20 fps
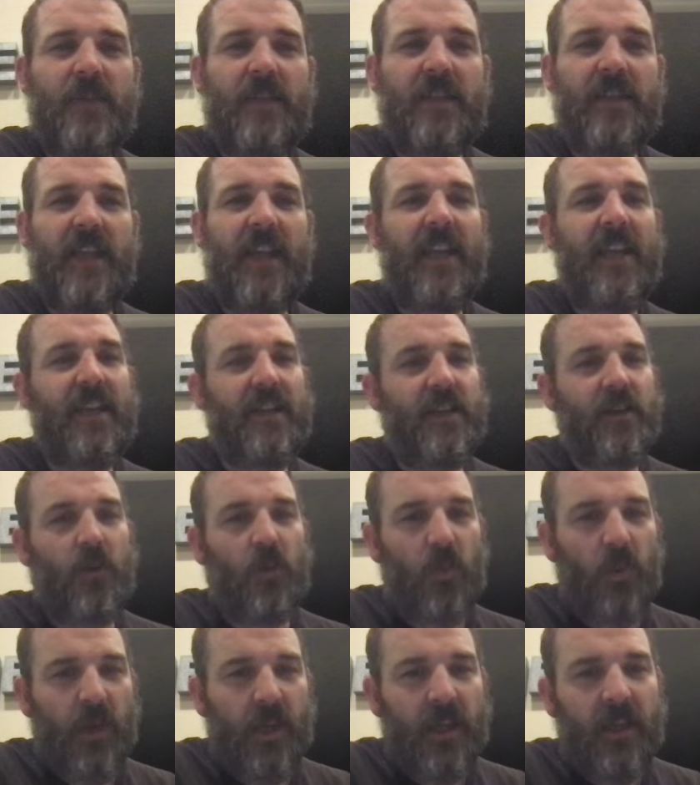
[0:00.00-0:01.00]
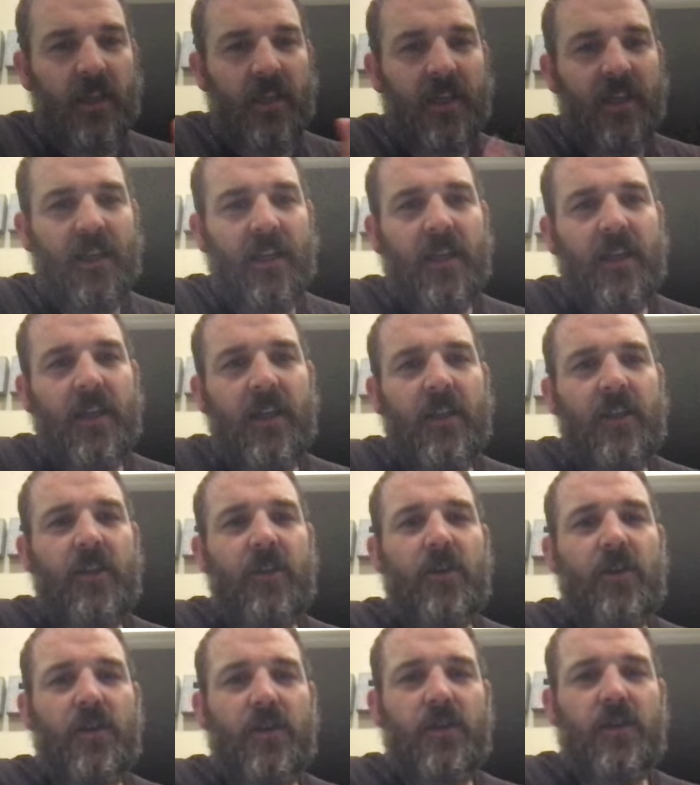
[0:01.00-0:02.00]
a day. And in a week,
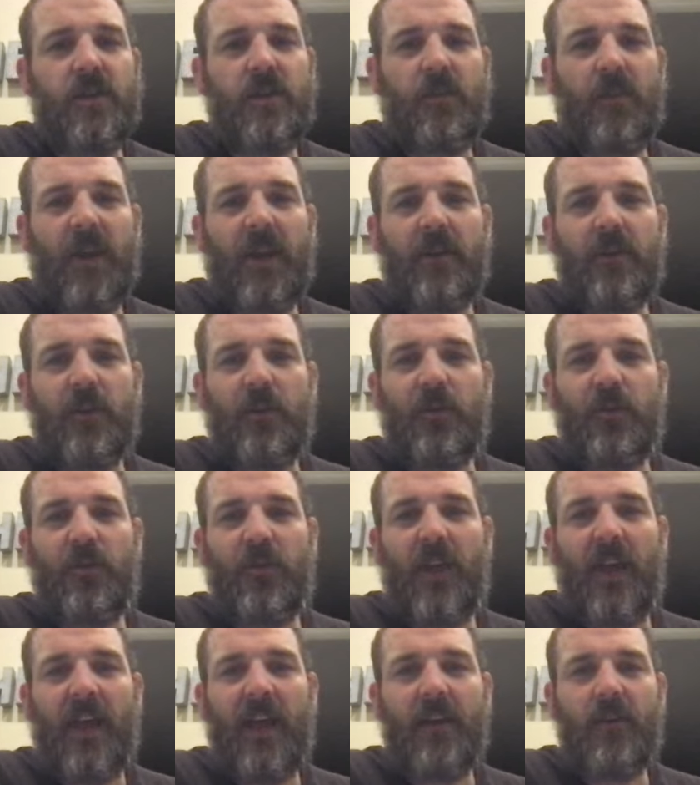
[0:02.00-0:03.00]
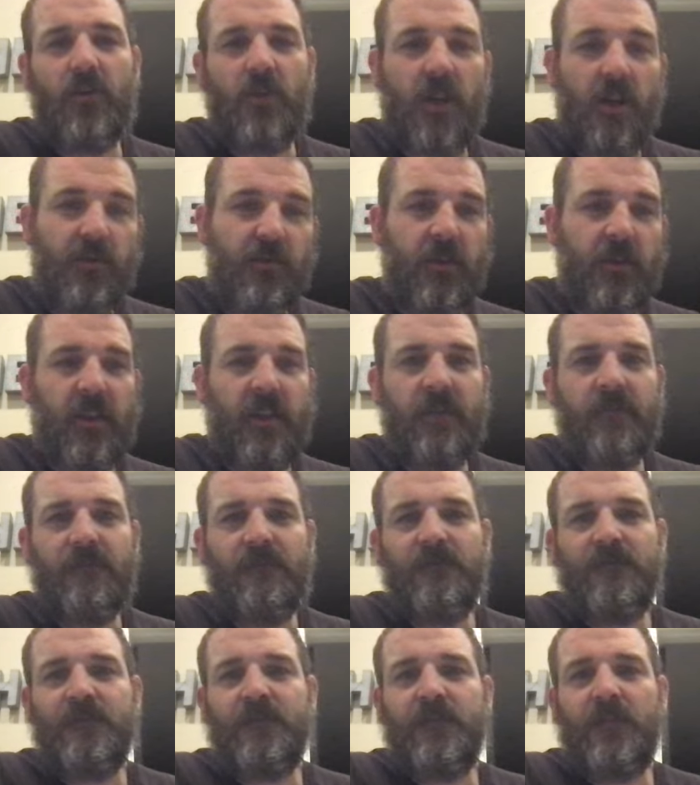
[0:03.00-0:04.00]
you'll lose a pound of fat roughly.
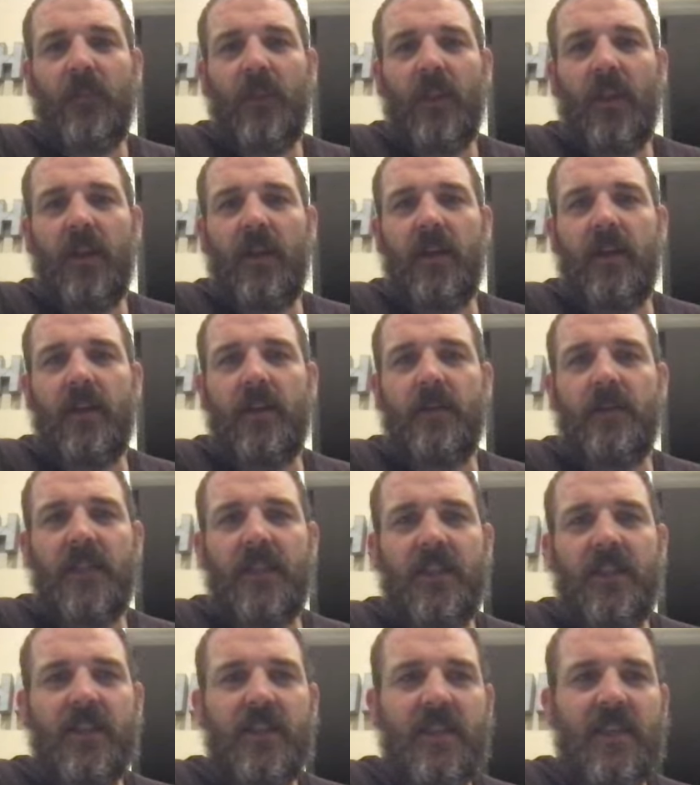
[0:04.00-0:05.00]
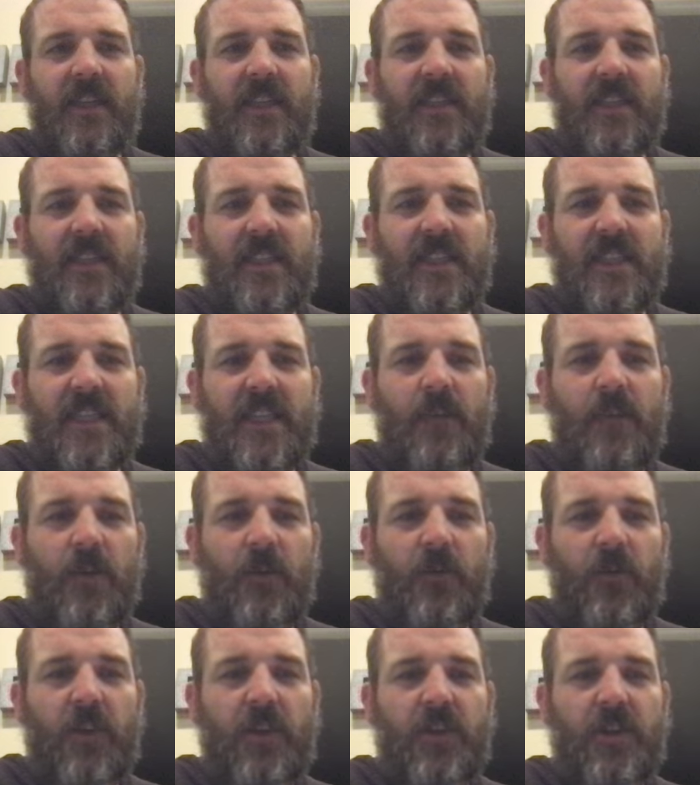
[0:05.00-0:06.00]
Uh, that just doesn't seem
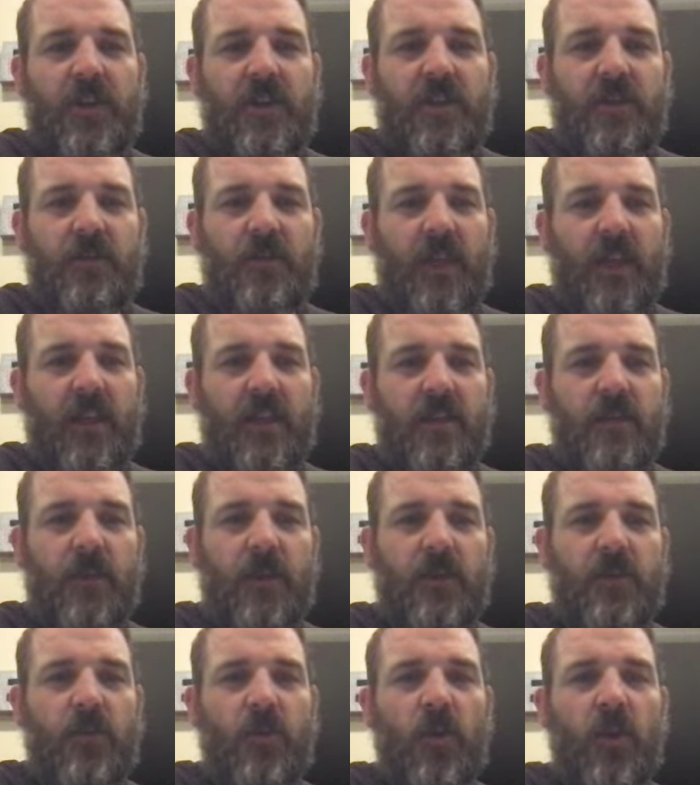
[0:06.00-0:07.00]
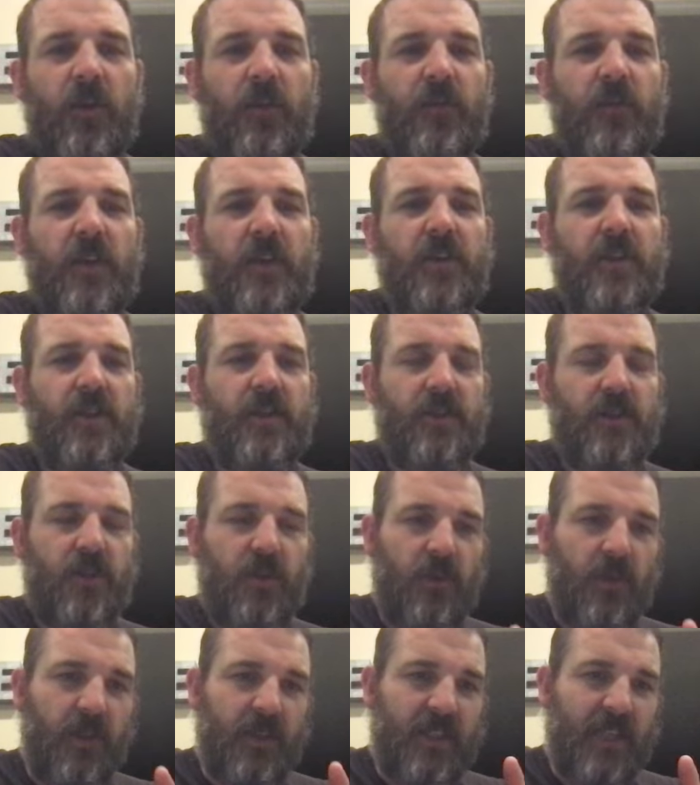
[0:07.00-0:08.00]
efficient to me. It's much more efficient
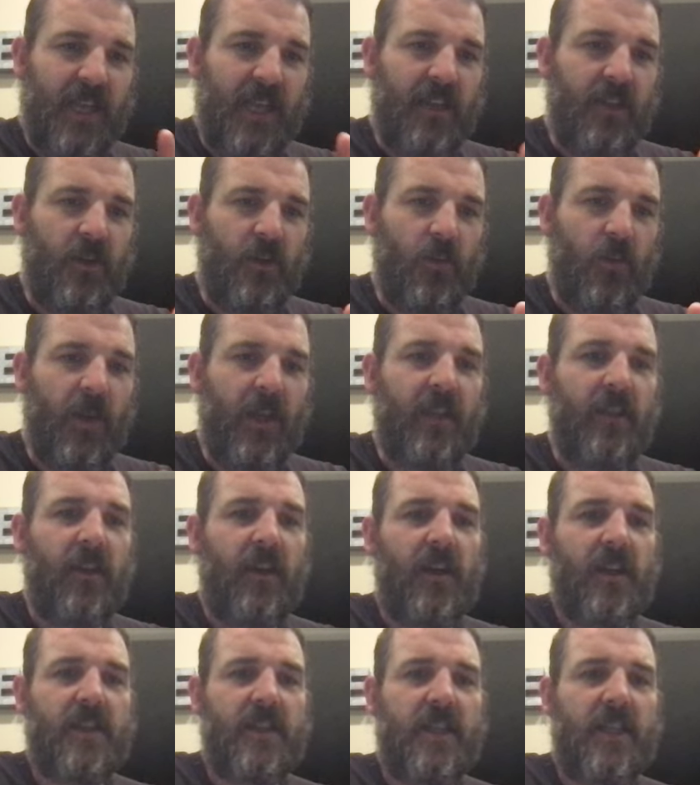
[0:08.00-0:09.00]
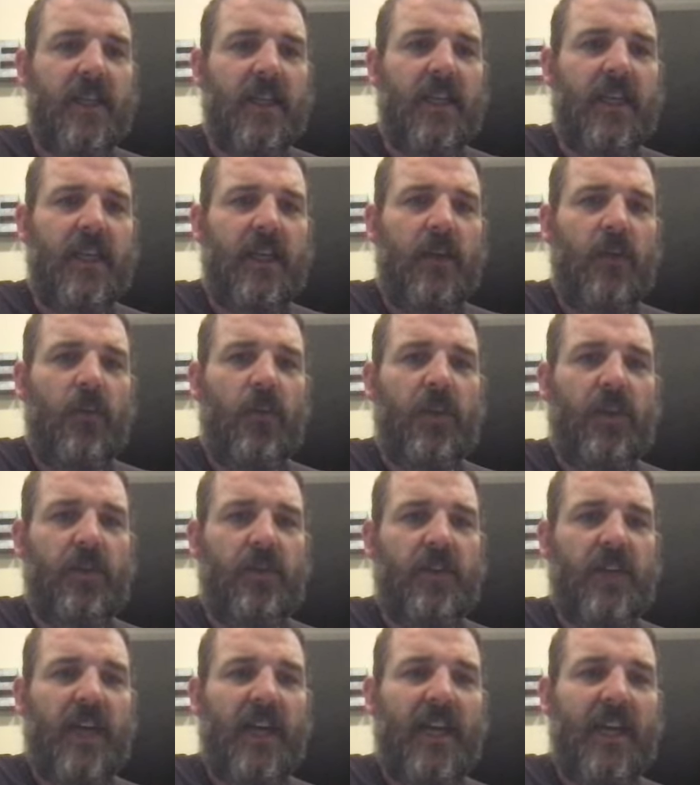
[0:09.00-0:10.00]
to attack your weight loss with
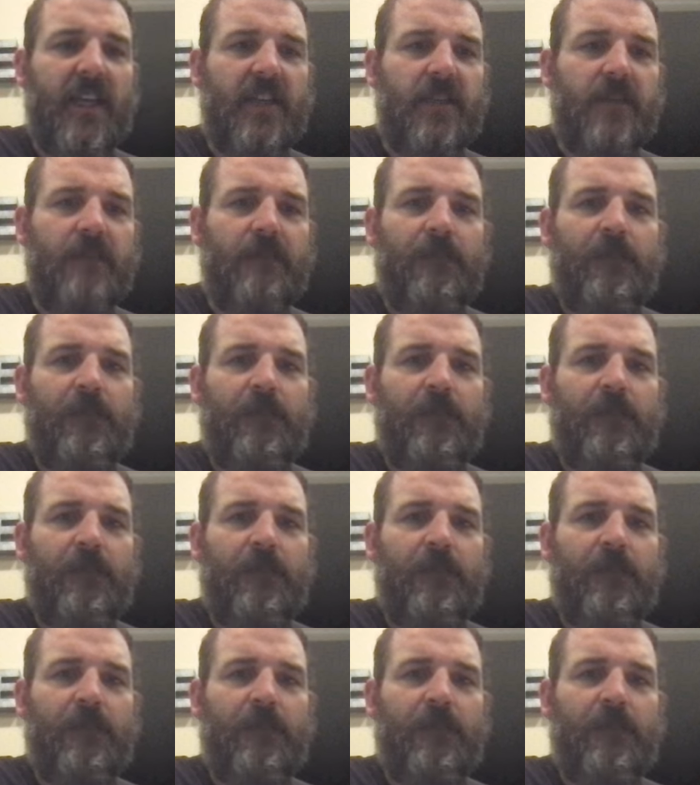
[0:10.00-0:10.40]
your diet